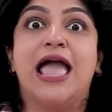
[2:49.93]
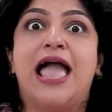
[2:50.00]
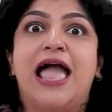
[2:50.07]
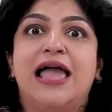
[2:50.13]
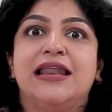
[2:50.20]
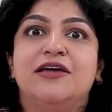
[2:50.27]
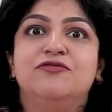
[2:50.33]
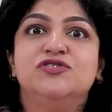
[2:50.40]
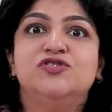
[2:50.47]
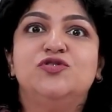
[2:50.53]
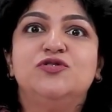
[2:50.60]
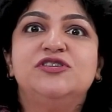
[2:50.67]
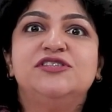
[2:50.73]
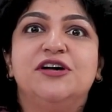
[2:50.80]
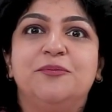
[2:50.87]
And I was
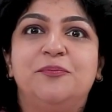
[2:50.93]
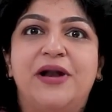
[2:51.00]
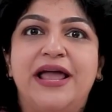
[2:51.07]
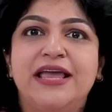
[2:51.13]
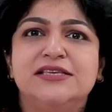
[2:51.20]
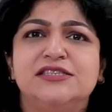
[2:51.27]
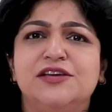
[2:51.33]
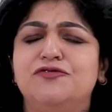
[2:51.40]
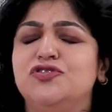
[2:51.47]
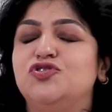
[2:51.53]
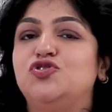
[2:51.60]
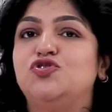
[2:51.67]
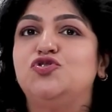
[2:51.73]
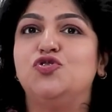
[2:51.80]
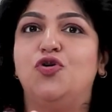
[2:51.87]
so surprised. There were
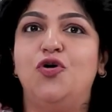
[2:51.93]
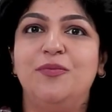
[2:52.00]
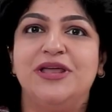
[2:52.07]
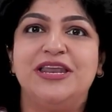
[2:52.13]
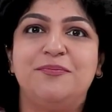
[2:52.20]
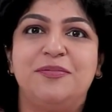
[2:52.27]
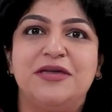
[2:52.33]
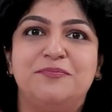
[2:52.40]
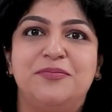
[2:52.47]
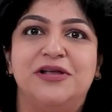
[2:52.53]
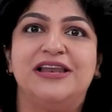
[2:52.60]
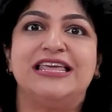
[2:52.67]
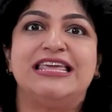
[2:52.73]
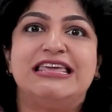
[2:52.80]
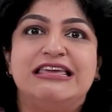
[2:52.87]
so many people
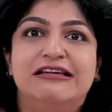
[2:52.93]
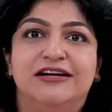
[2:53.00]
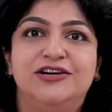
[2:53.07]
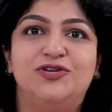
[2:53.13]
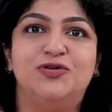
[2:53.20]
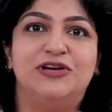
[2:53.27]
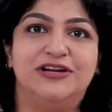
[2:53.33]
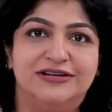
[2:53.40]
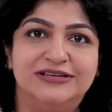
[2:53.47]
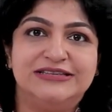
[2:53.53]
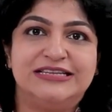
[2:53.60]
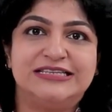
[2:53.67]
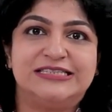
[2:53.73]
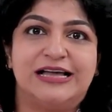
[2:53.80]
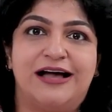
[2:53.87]
eager to learn
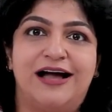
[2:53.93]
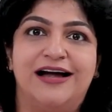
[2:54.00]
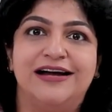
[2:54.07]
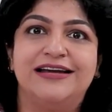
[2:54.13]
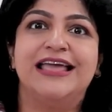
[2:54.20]
this art.